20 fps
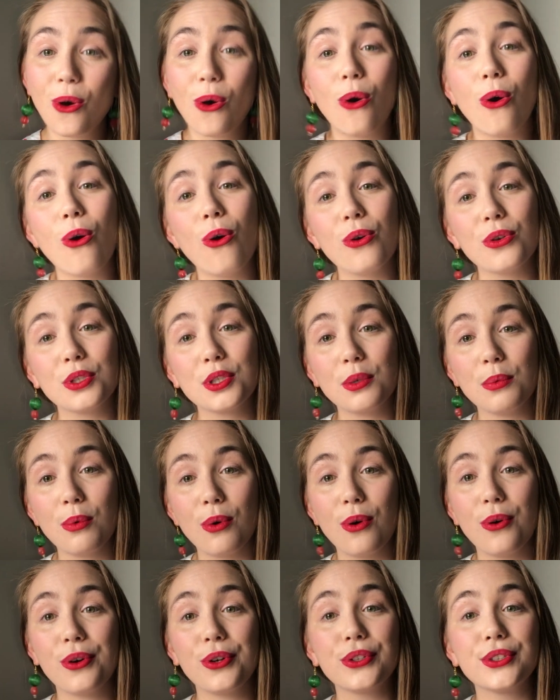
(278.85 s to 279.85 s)
or
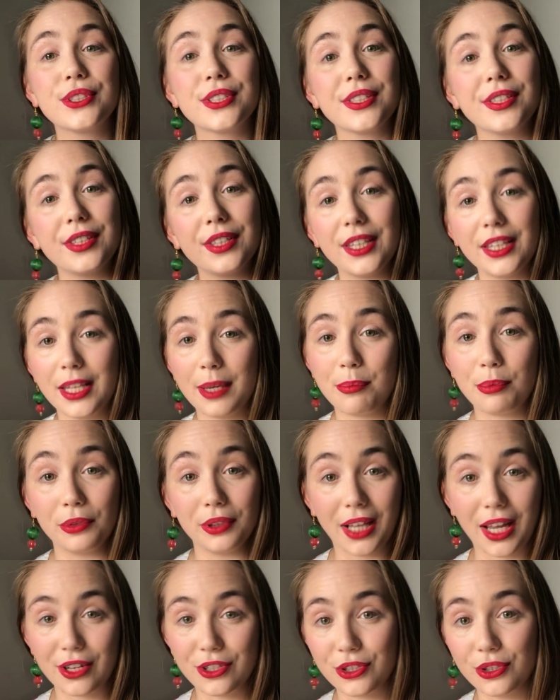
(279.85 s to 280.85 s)
towards the Liberal
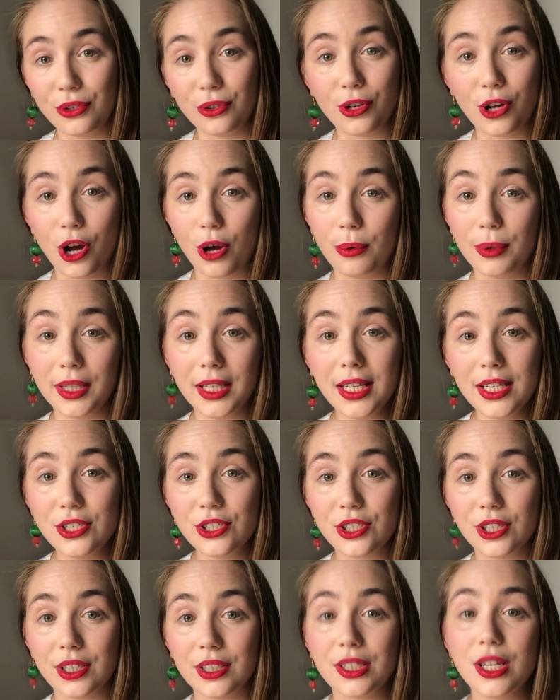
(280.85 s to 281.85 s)
National
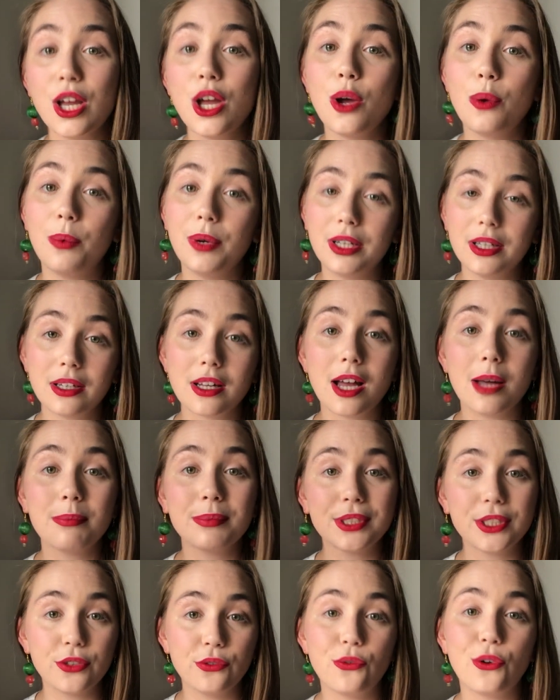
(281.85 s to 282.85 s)
Coalition when it
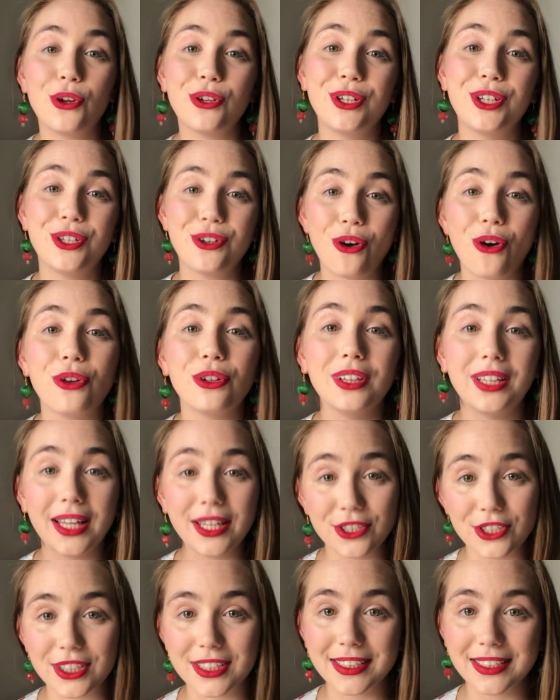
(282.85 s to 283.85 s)
comes to voting on
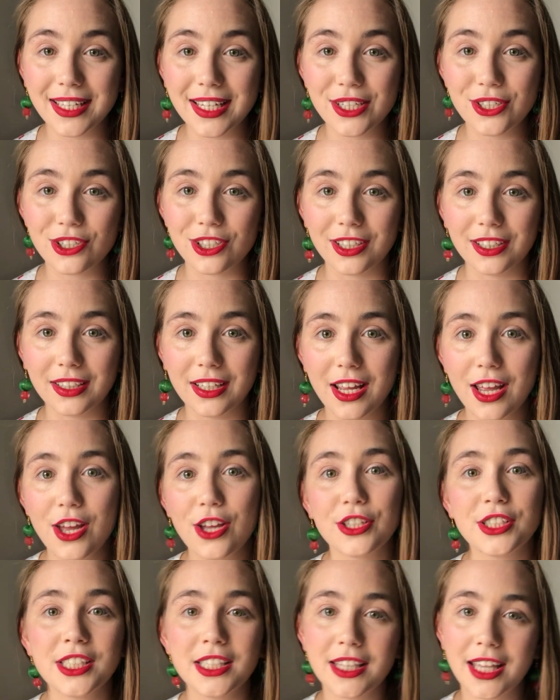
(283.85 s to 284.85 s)
legislation.
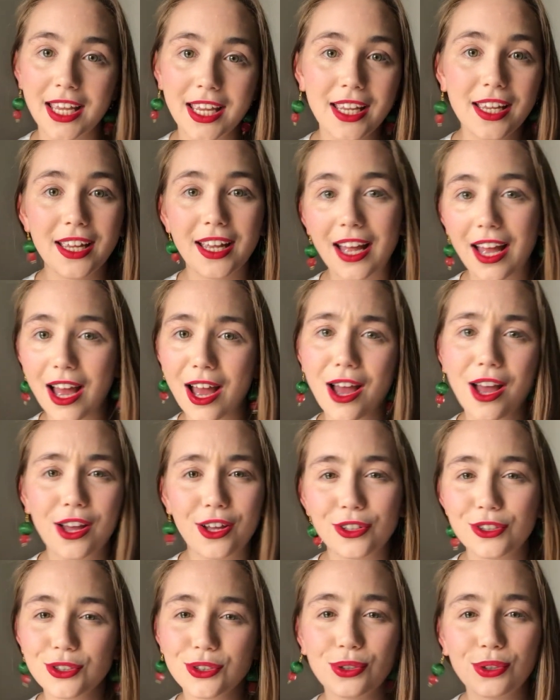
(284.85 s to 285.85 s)
So they
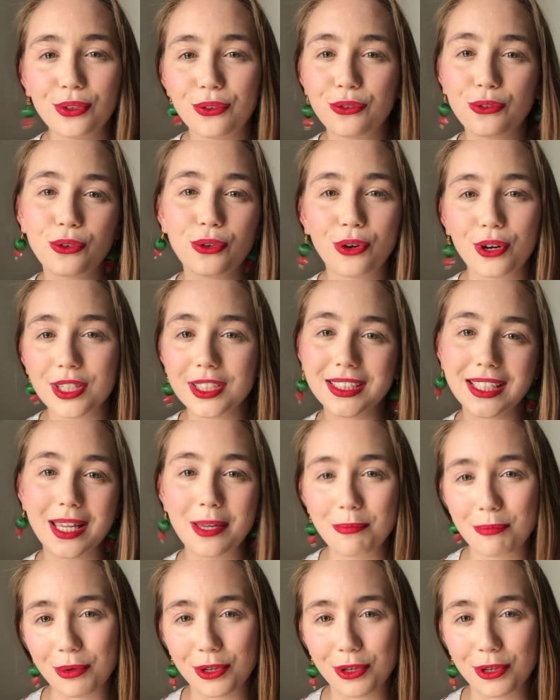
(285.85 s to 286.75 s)
sort of cross in